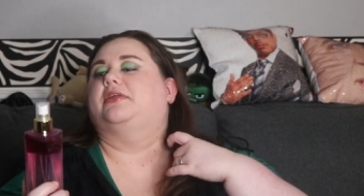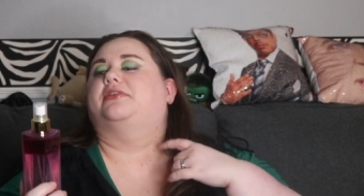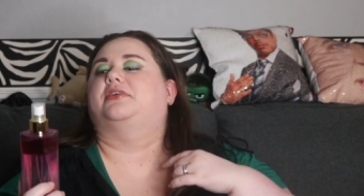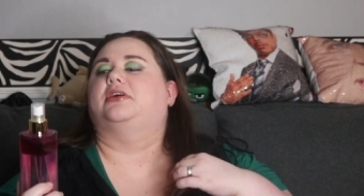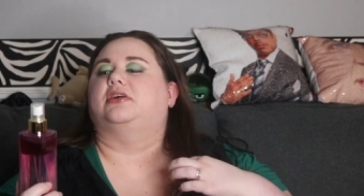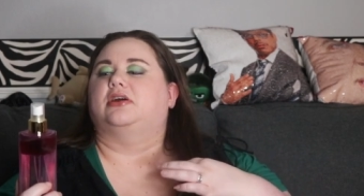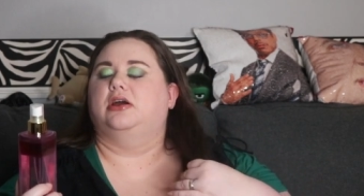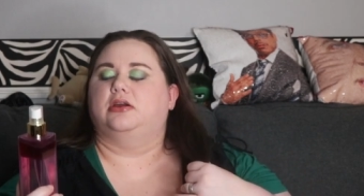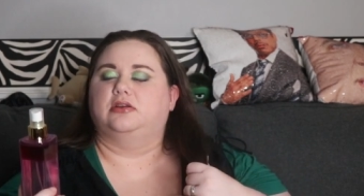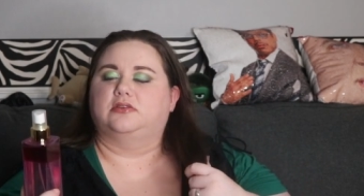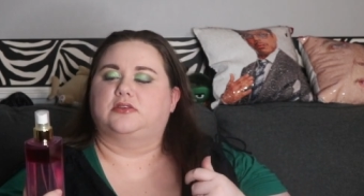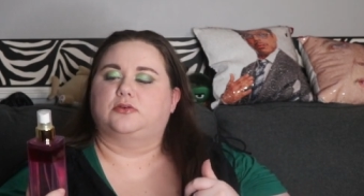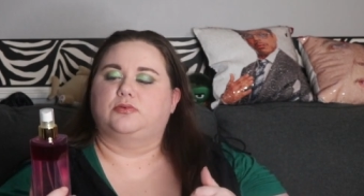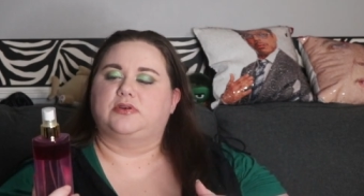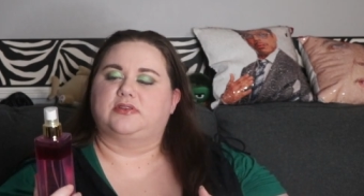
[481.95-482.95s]
I think I can
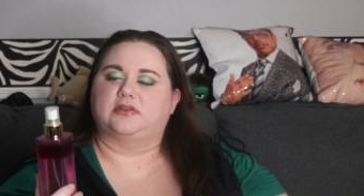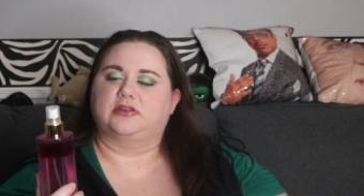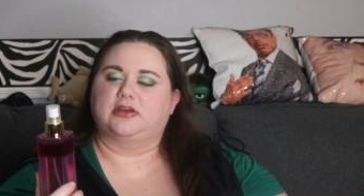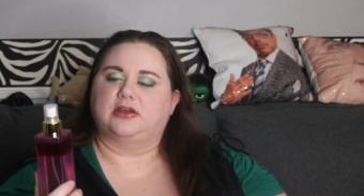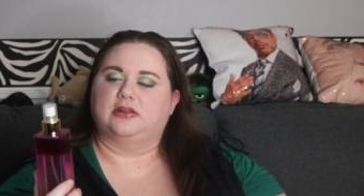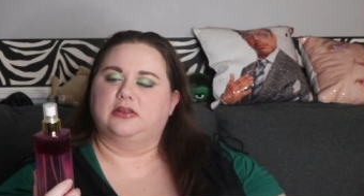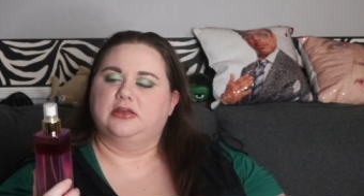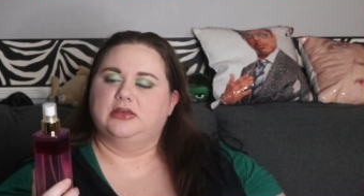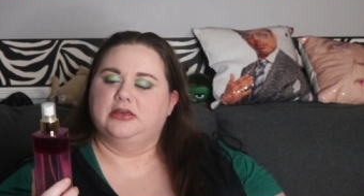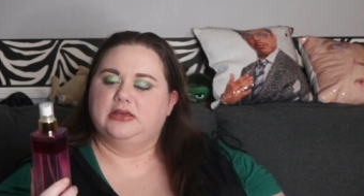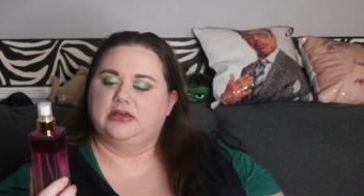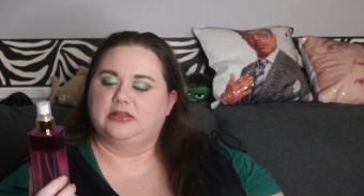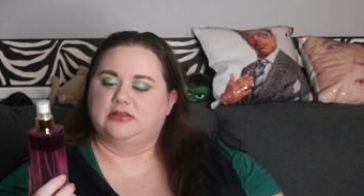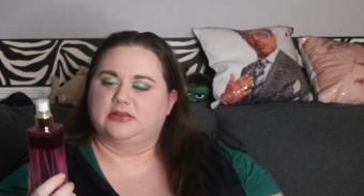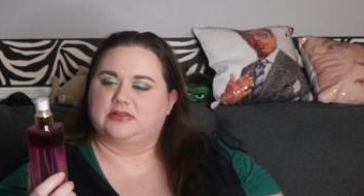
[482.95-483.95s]
squeeze it in.
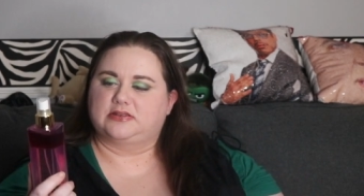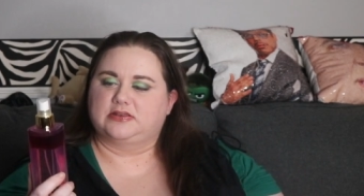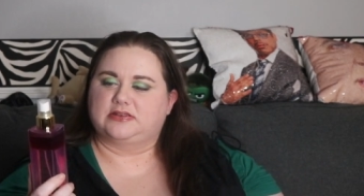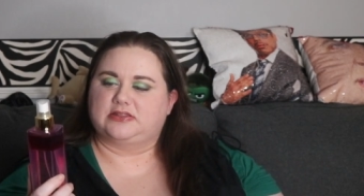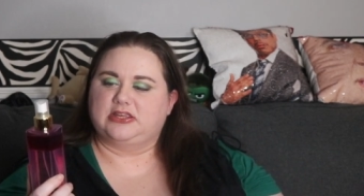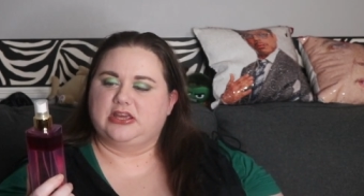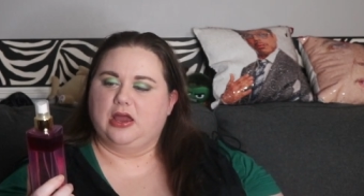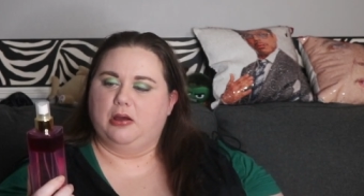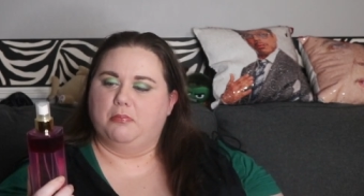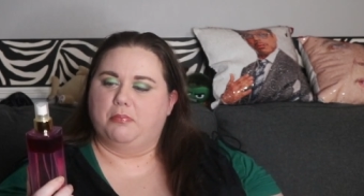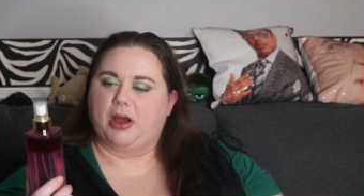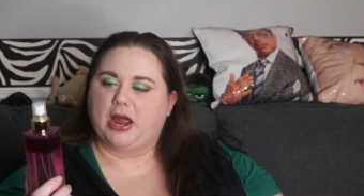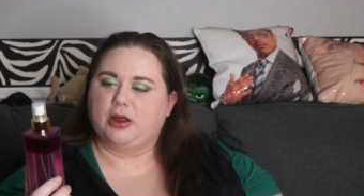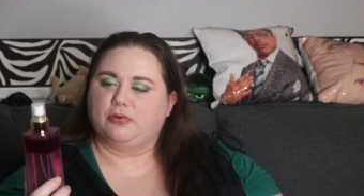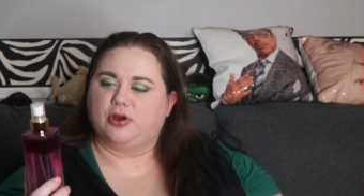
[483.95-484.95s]
This is the
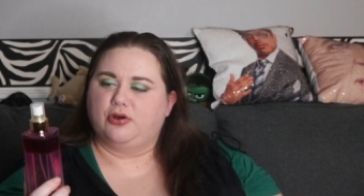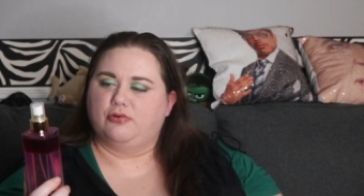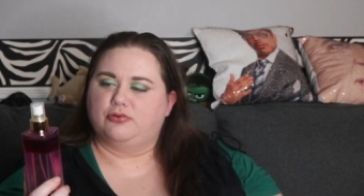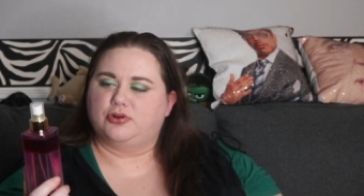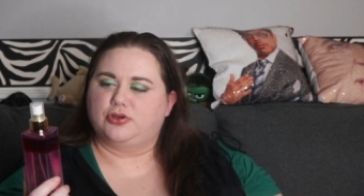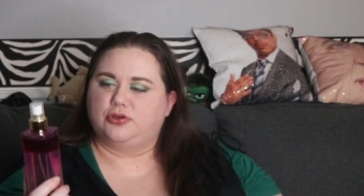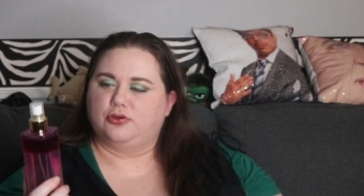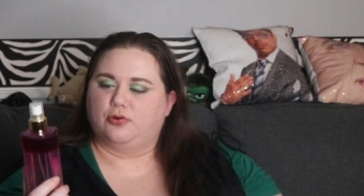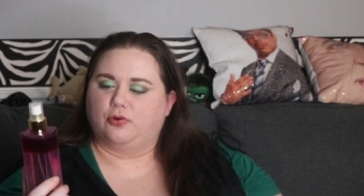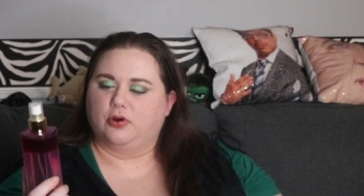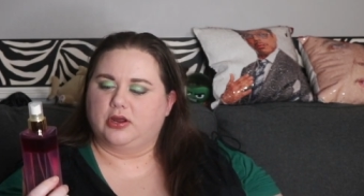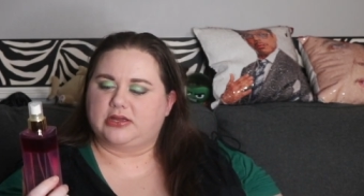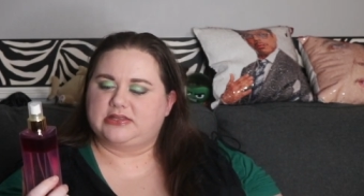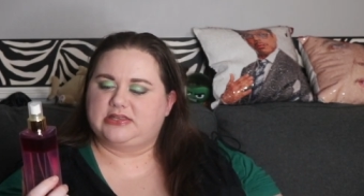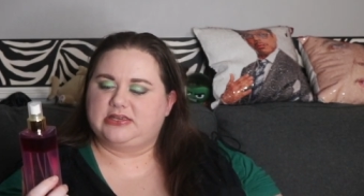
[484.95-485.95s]
Biore, New
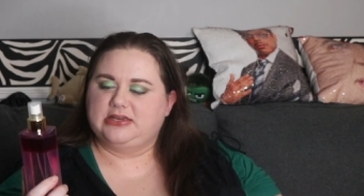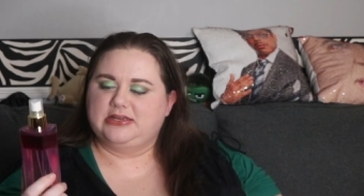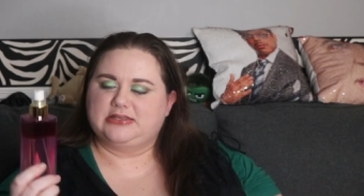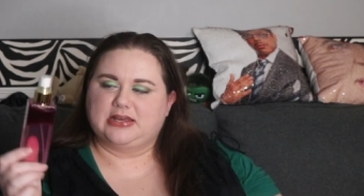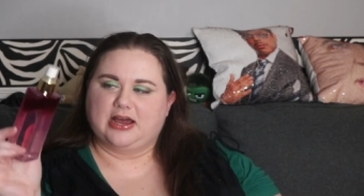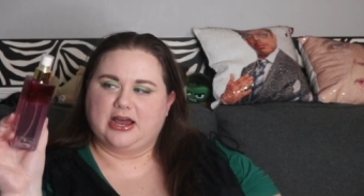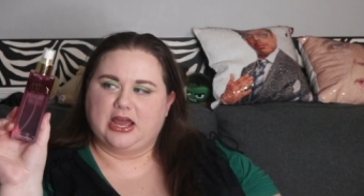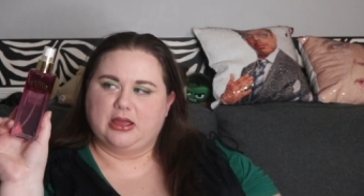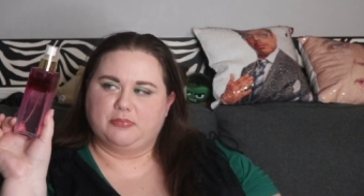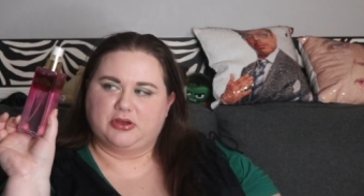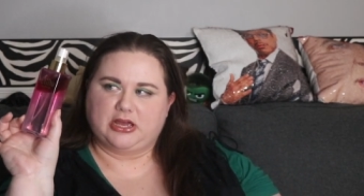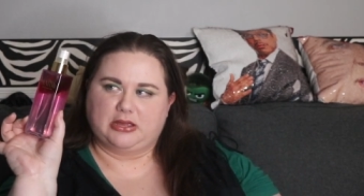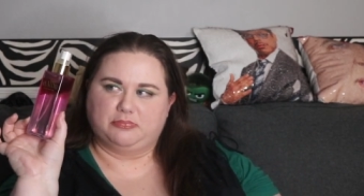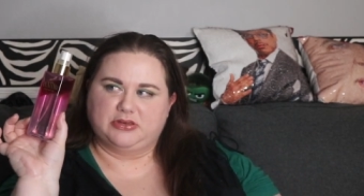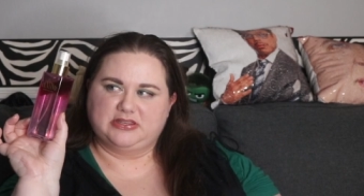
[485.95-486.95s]
York Tea Time
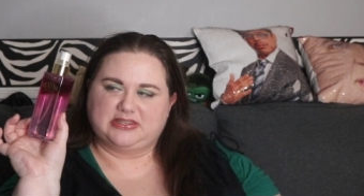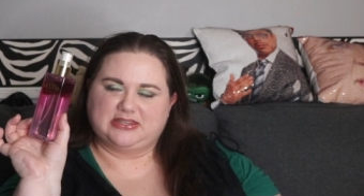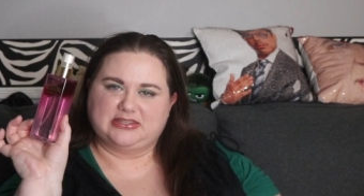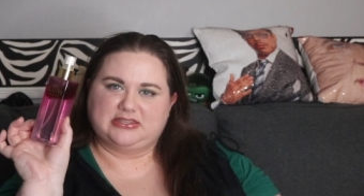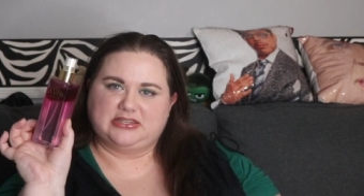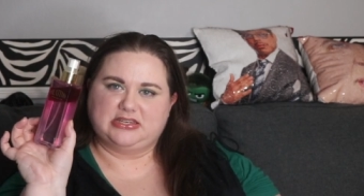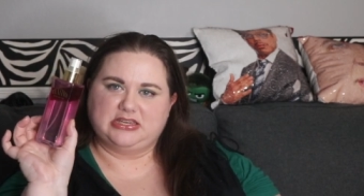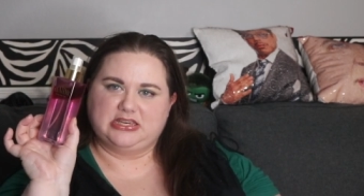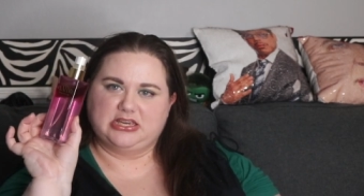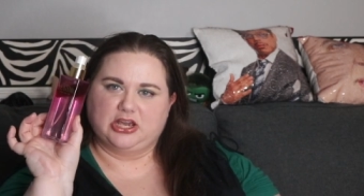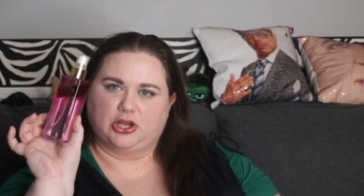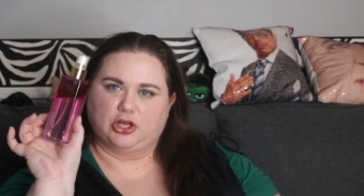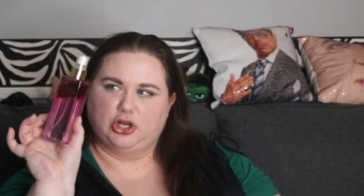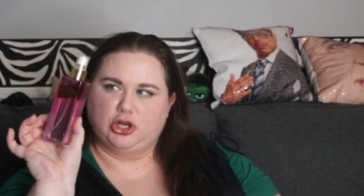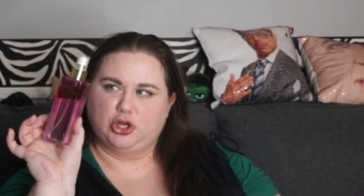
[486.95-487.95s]
Hibiscus Tea
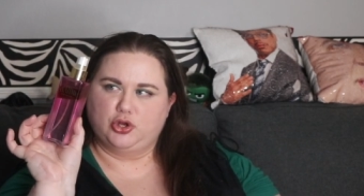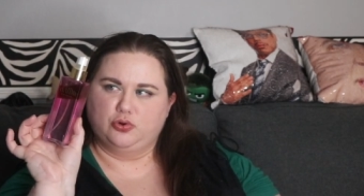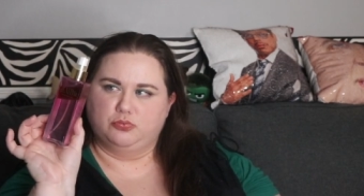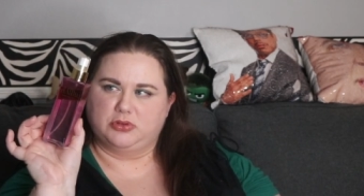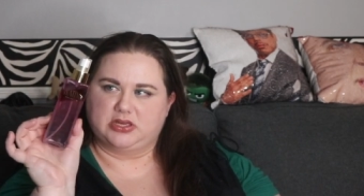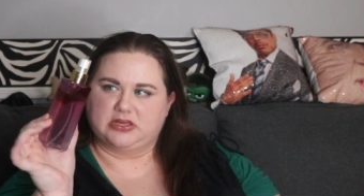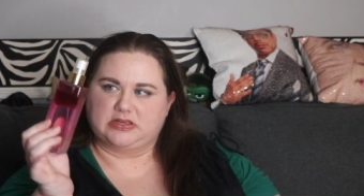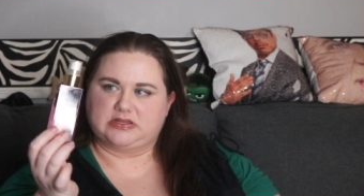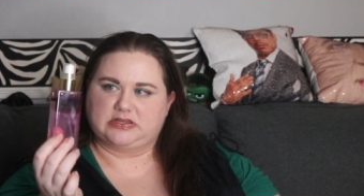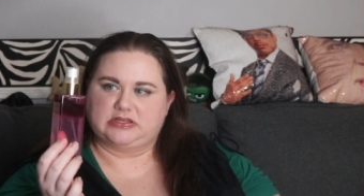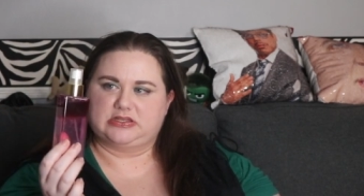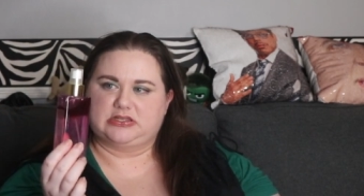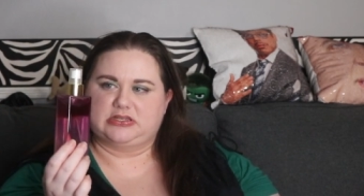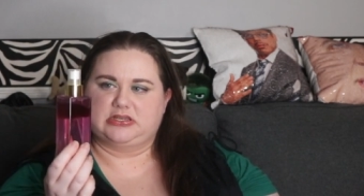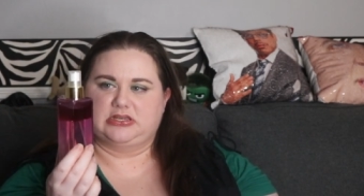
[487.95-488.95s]
Glow
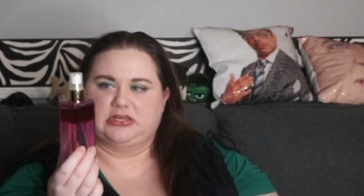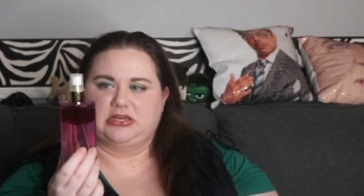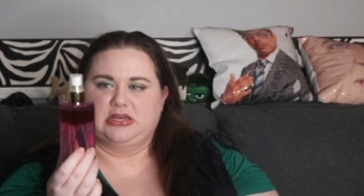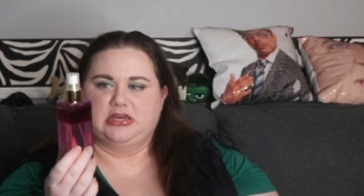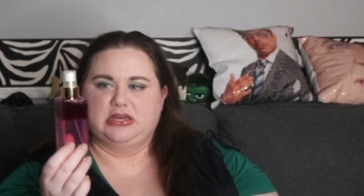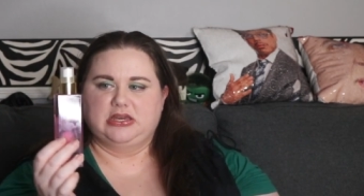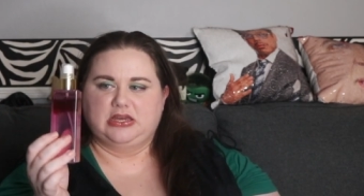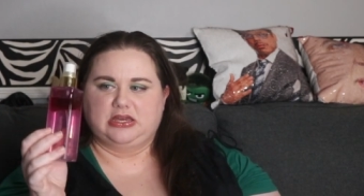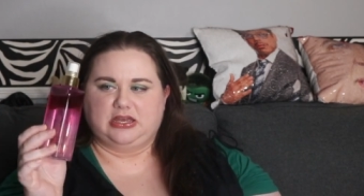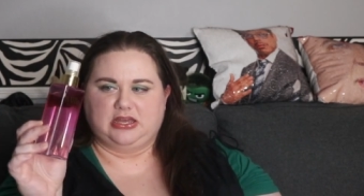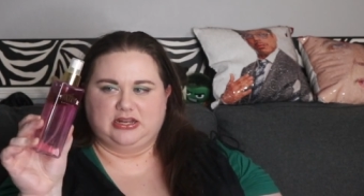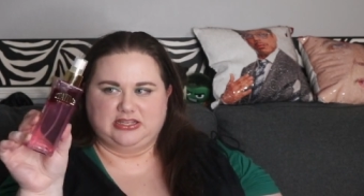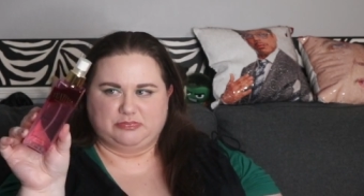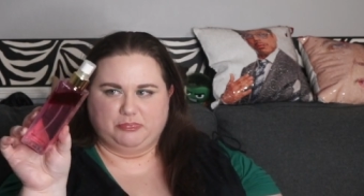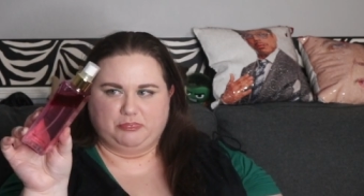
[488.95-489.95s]
Mist.
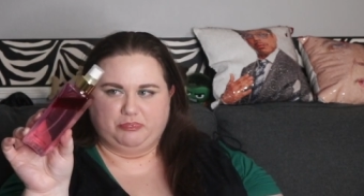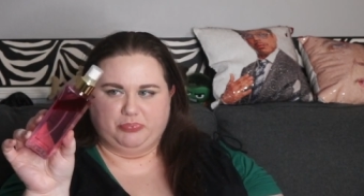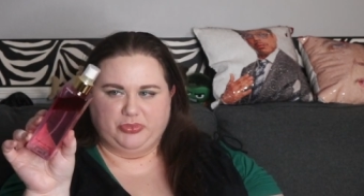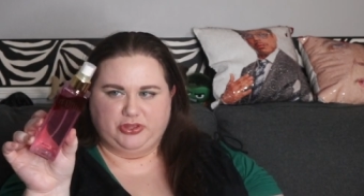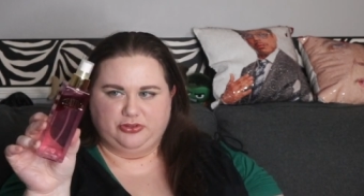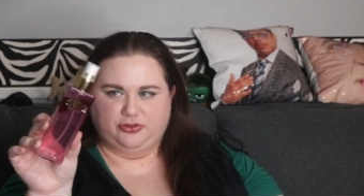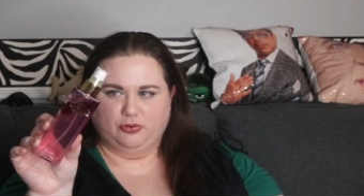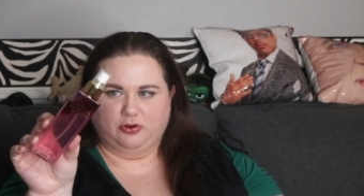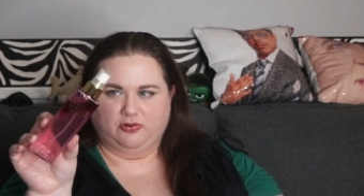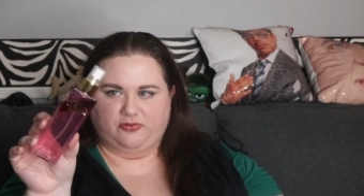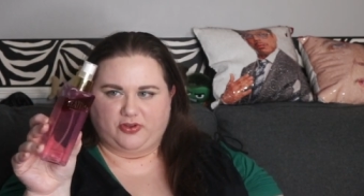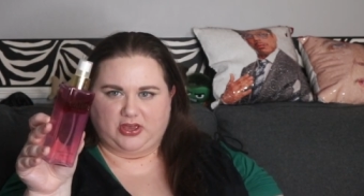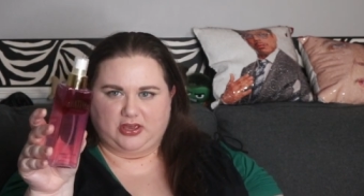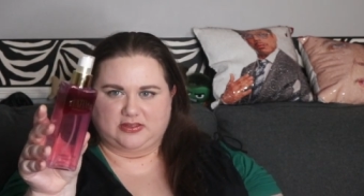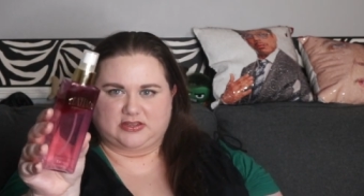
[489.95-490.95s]
It is dual
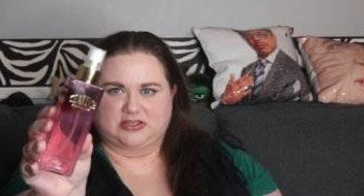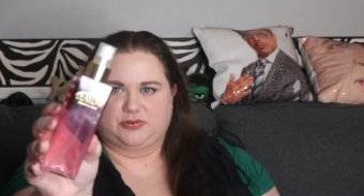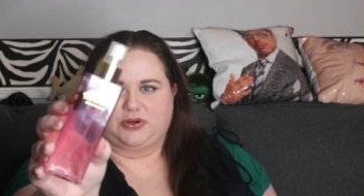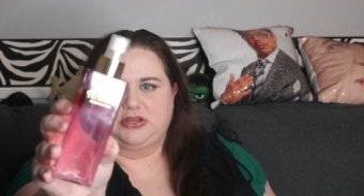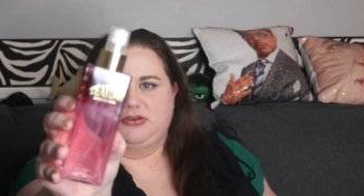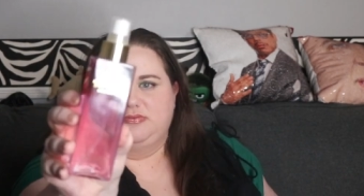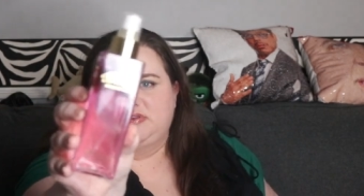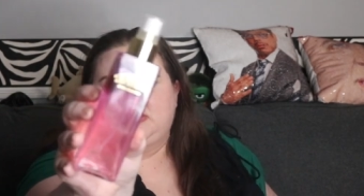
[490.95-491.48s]
phase. That's why you